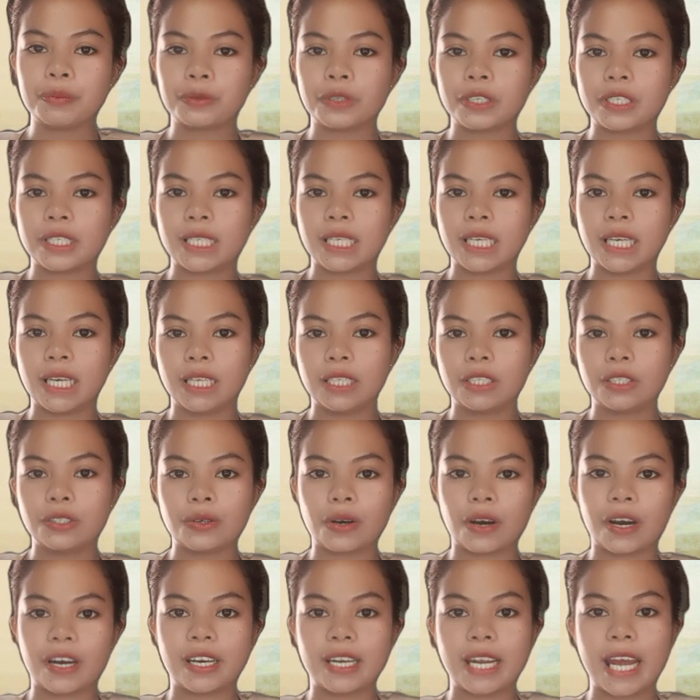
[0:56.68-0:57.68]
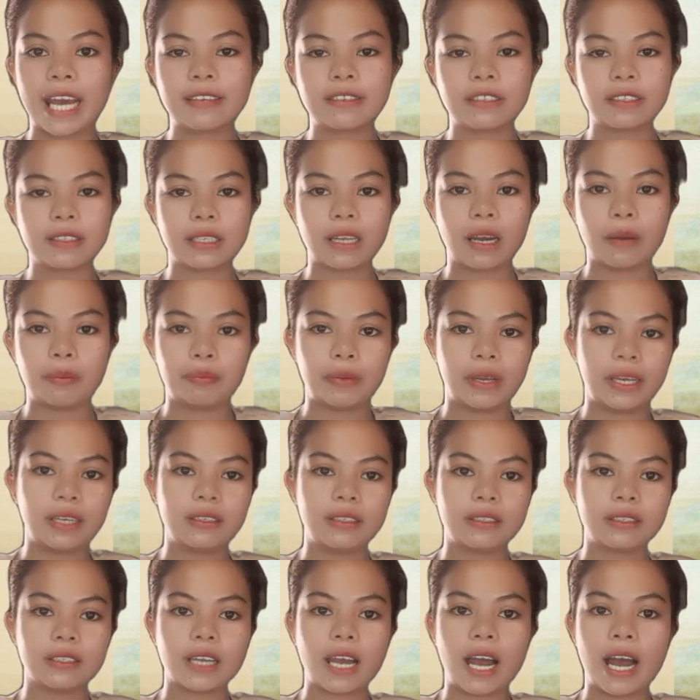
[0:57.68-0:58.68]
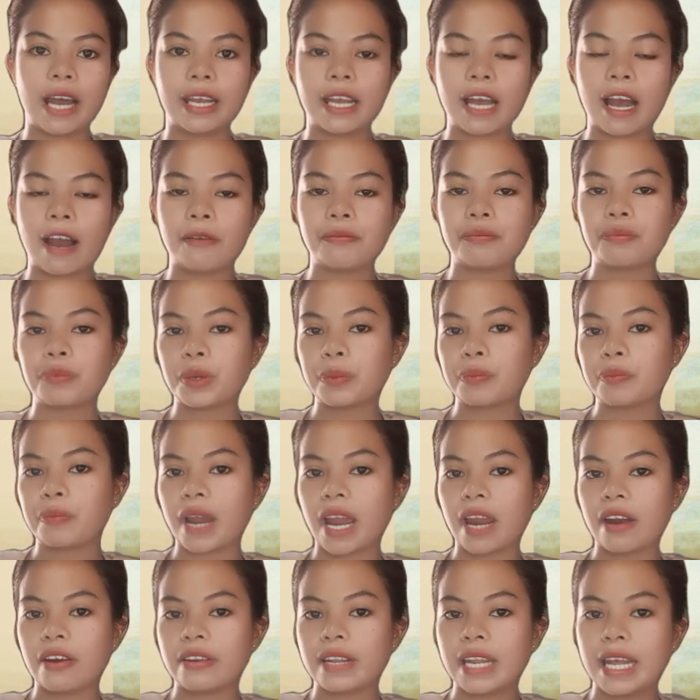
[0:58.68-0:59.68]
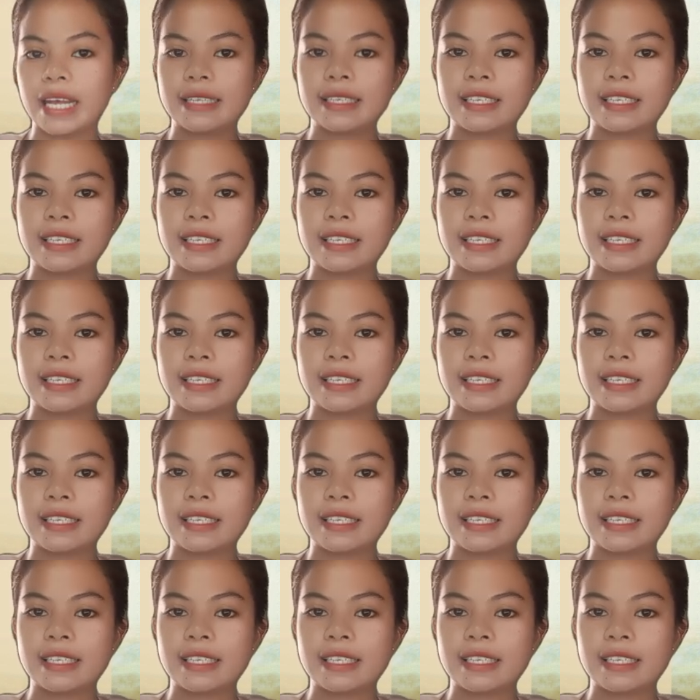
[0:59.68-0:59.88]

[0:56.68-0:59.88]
proceed to our next topic, I have prepared a